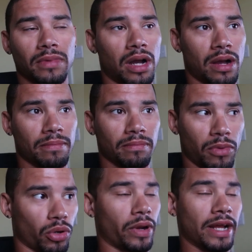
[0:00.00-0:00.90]

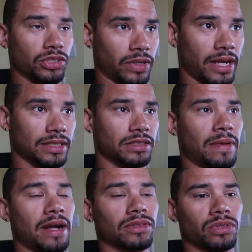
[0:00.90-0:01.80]
motor and trans
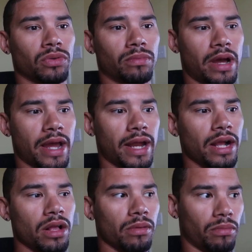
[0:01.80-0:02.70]
mounts on my
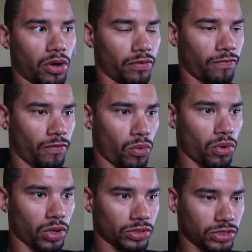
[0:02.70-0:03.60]
Mark
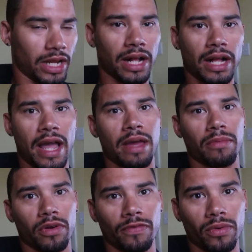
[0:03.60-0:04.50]
IV Jetta and
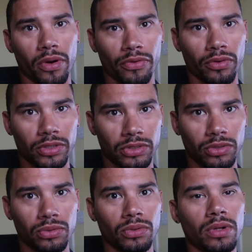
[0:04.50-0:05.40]
Mark IV
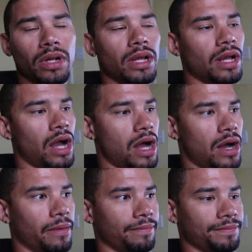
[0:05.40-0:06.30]
R32.
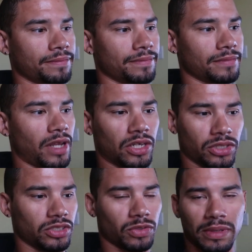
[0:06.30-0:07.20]
I
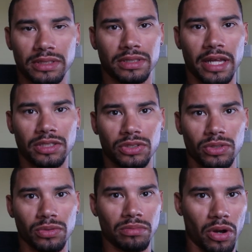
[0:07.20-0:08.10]
should have just went stage
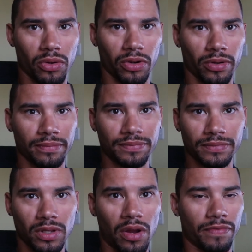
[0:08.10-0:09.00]
two motor
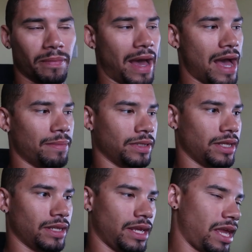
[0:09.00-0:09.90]
off the bat, but
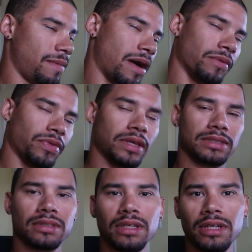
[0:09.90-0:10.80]
then they came out with
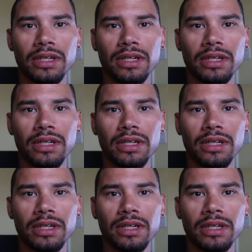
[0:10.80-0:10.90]
this